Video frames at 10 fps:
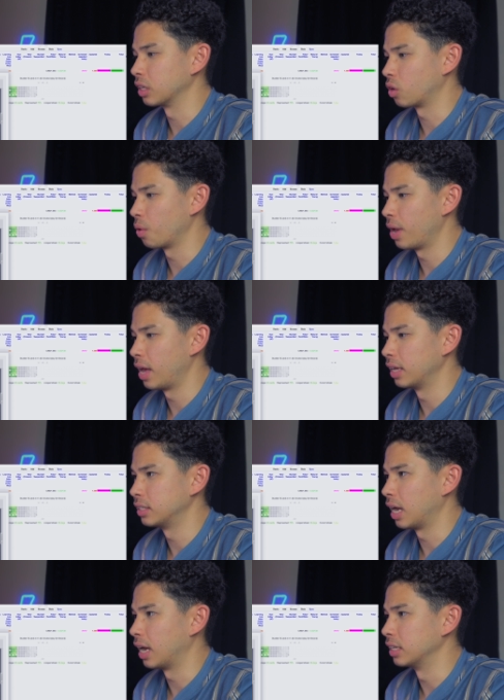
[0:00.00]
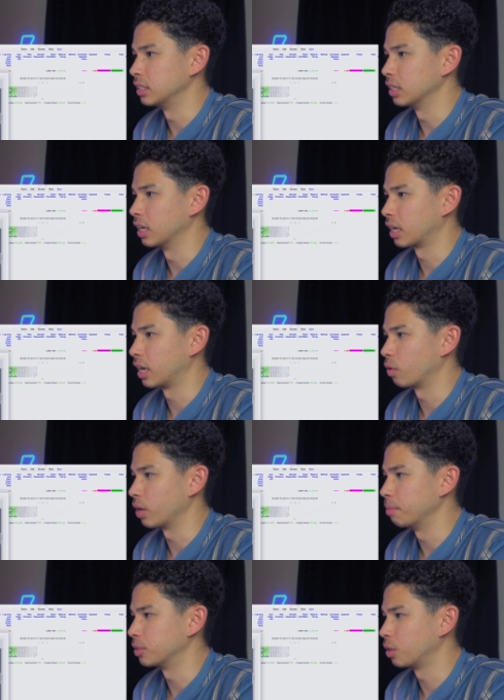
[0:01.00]
I'll go ahead and uh, click
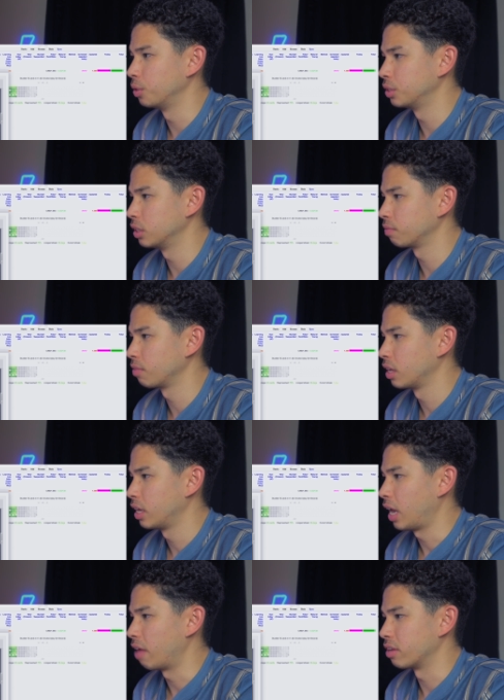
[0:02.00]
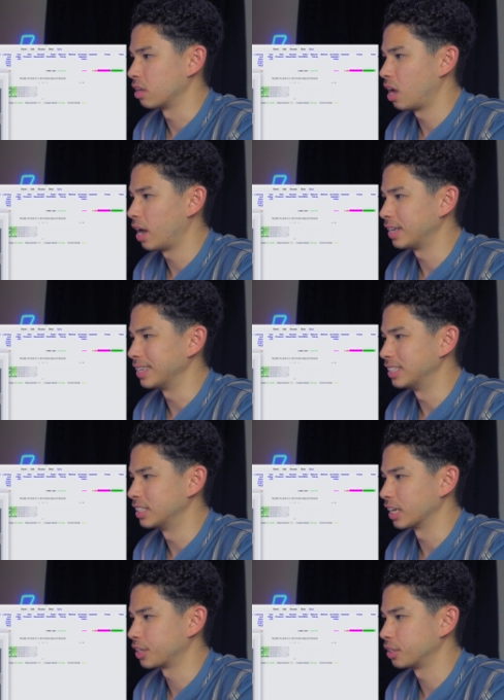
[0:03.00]
on image occlusion and I'll hide each
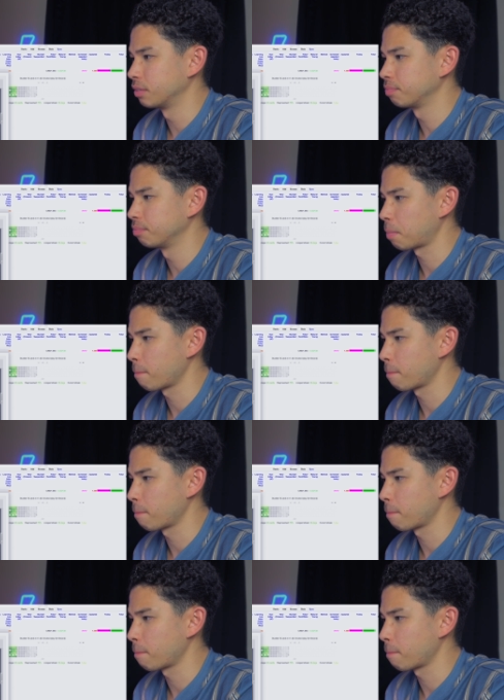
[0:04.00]
section.